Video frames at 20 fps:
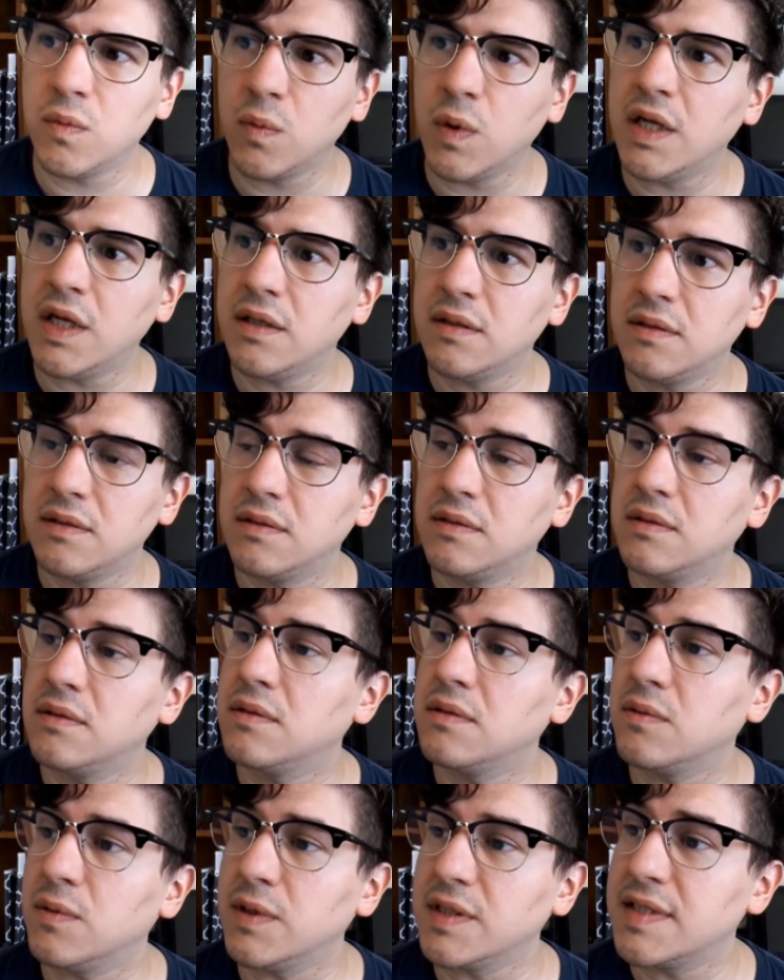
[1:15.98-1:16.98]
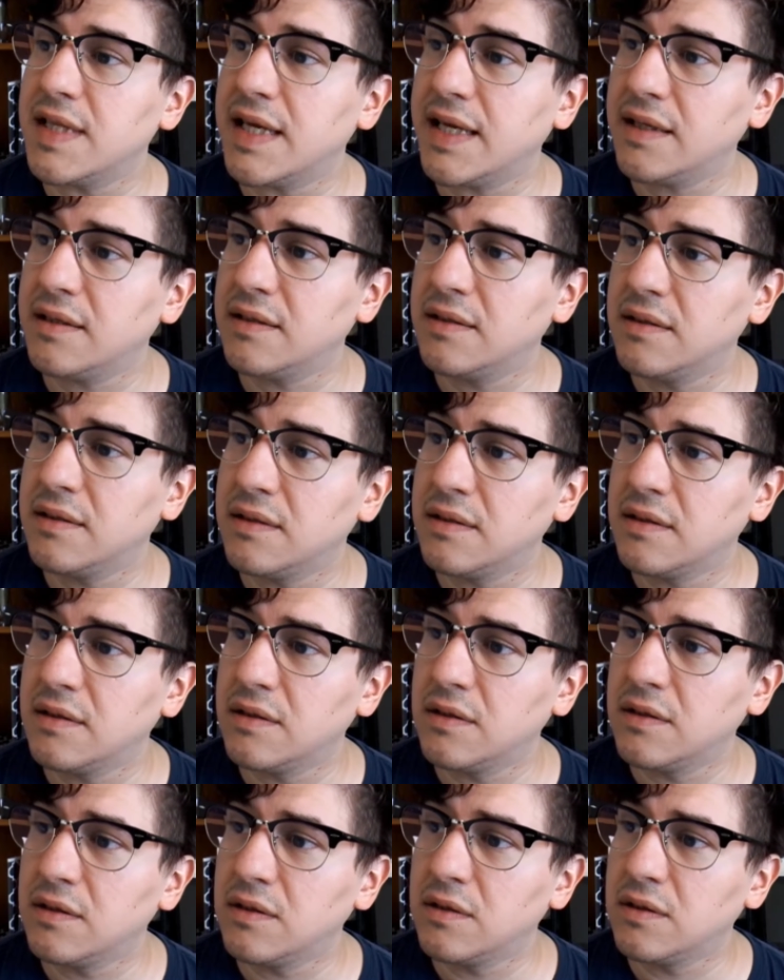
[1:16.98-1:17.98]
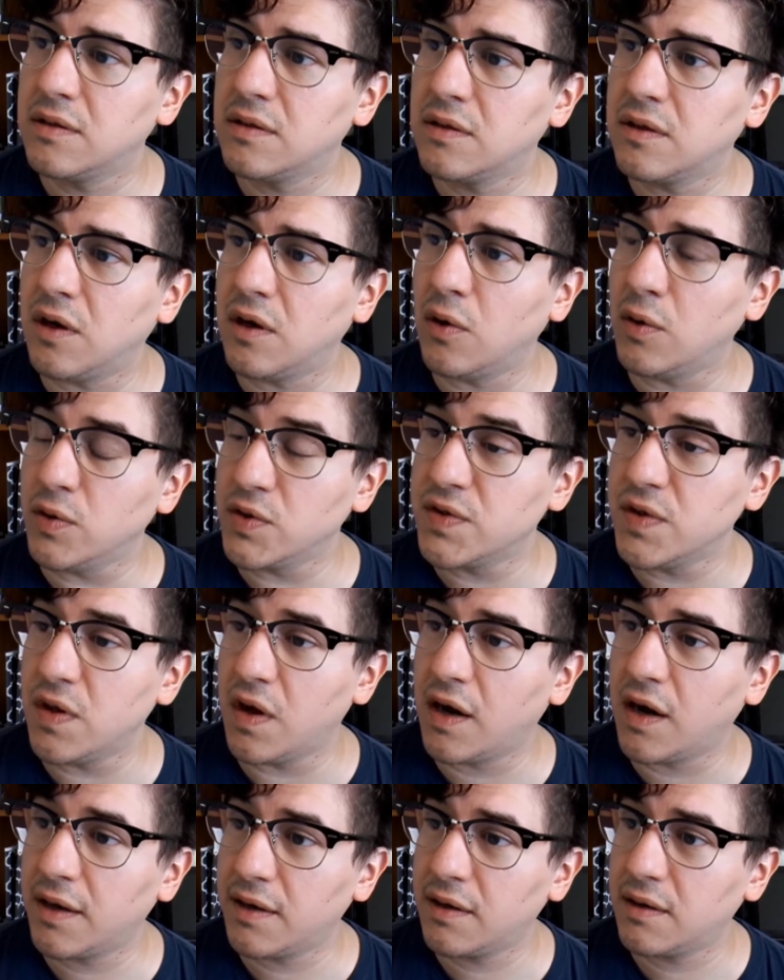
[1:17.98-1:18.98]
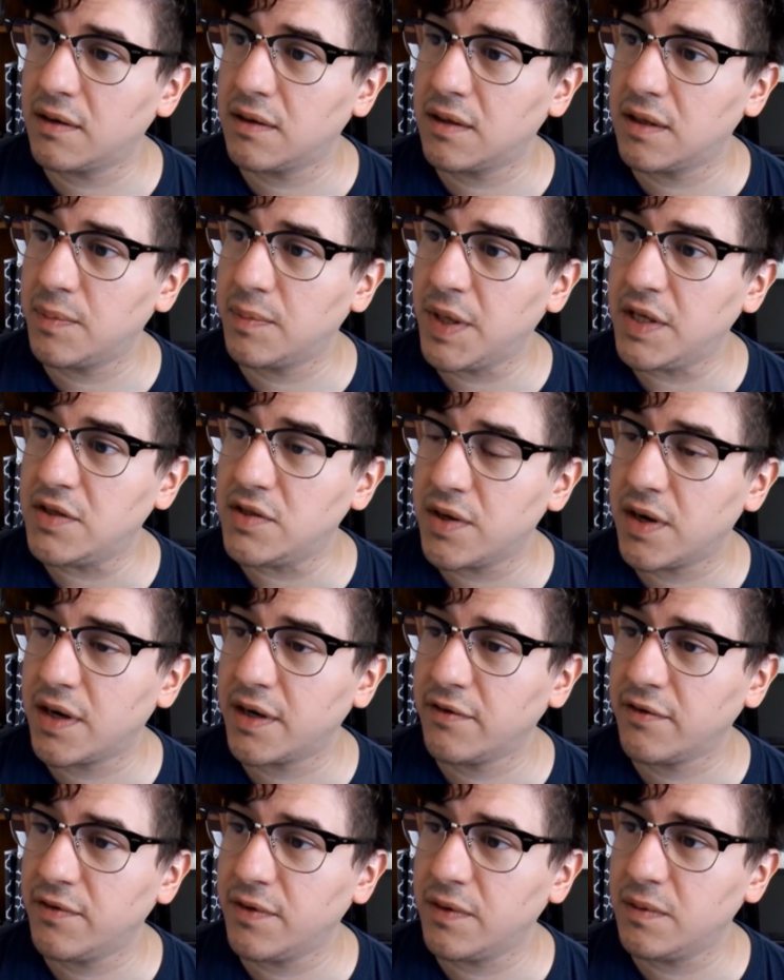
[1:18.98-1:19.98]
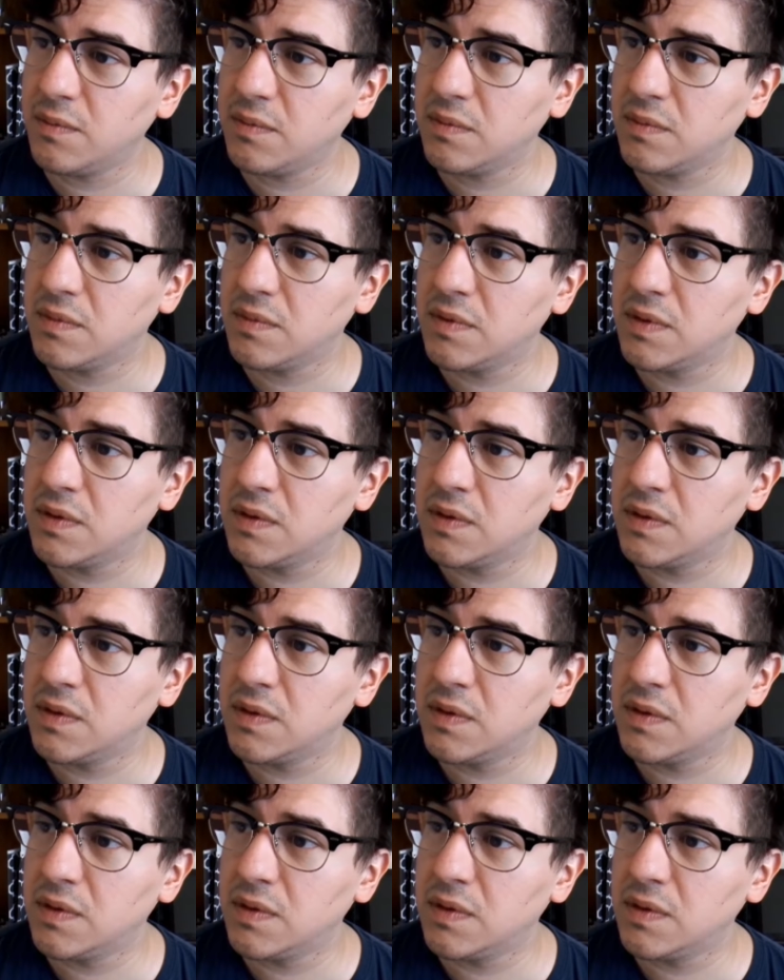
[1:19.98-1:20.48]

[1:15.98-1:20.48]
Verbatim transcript: What? What's that? Oh, it's not a patriotic film?